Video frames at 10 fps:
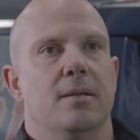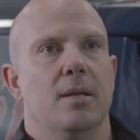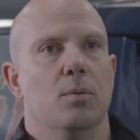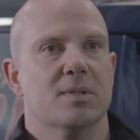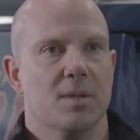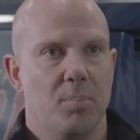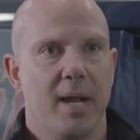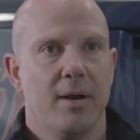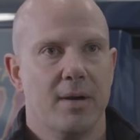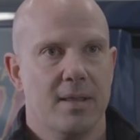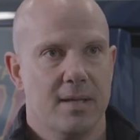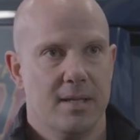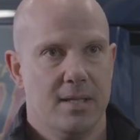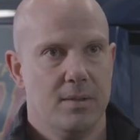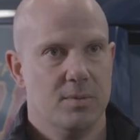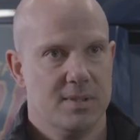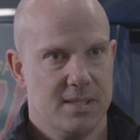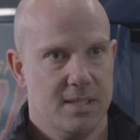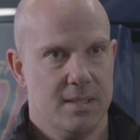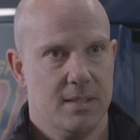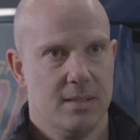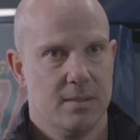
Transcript: It was apparent that he was in